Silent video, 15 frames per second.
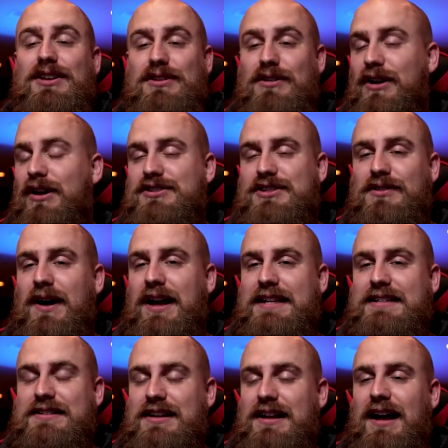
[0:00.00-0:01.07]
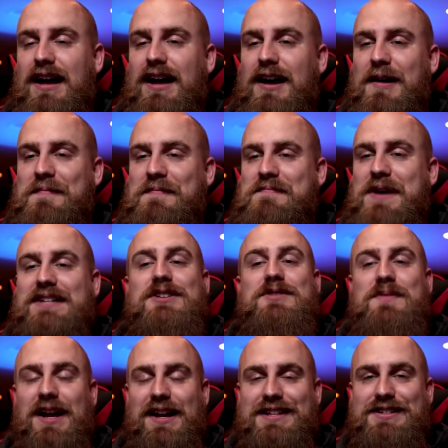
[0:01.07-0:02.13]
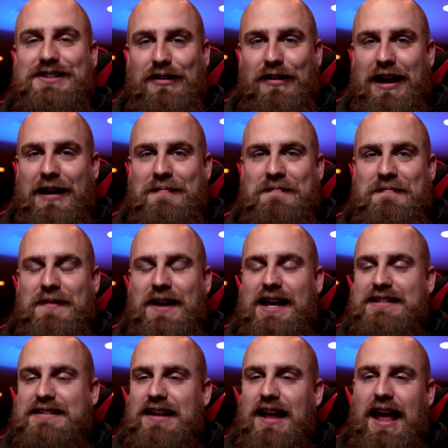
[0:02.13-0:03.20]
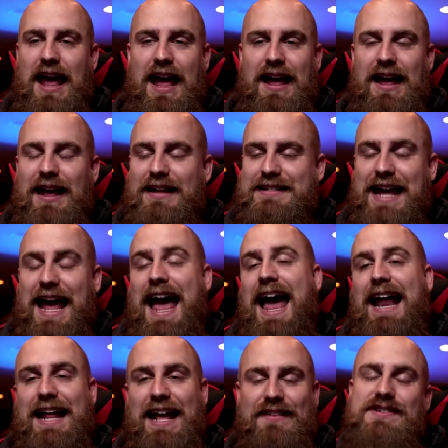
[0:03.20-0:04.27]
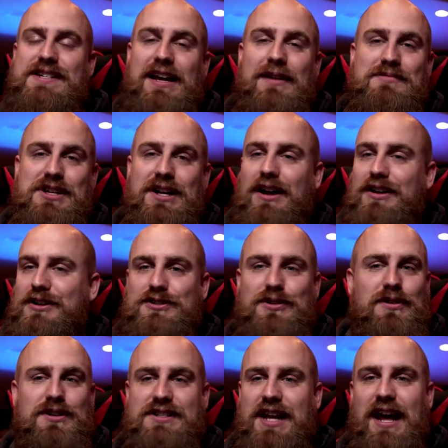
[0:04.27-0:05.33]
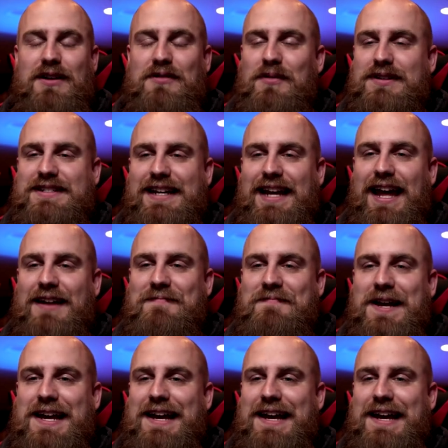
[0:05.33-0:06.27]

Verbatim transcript: You can also ins- um, message me on Instagram. It's it's at FCMG underscore stay once again.